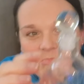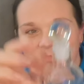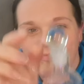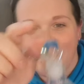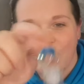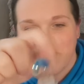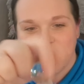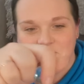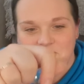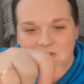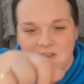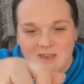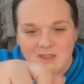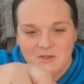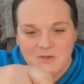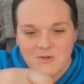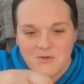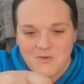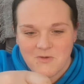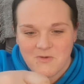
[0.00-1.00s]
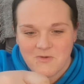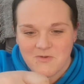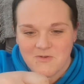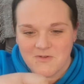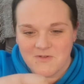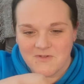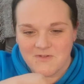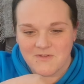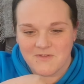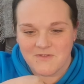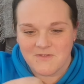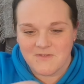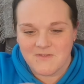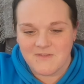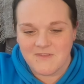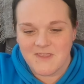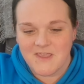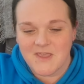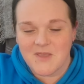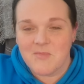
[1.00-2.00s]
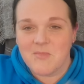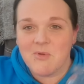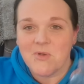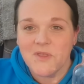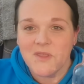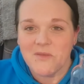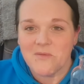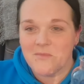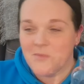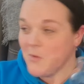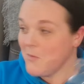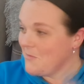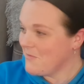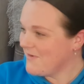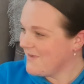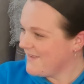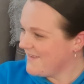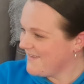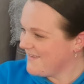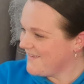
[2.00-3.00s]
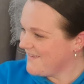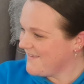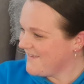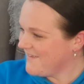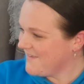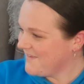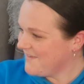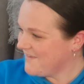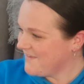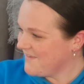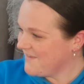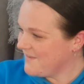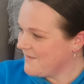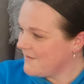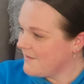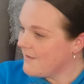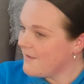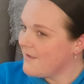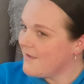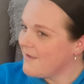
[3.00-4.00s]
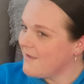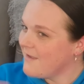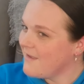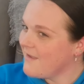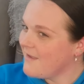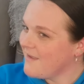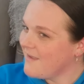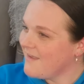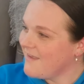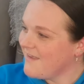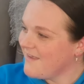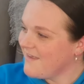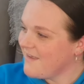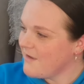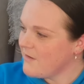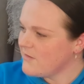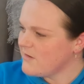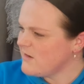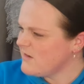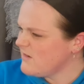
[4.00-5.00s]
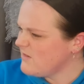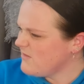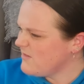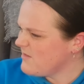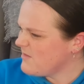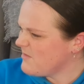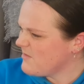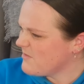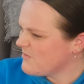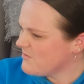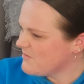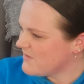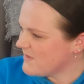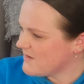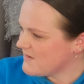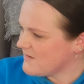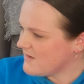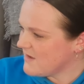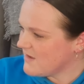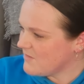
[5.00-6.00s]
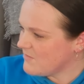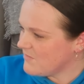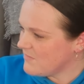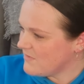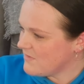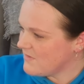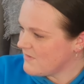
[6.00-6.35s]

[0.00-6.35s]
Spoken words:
That's really cool. So you can put your, oh, I didn't do it, it was good that time.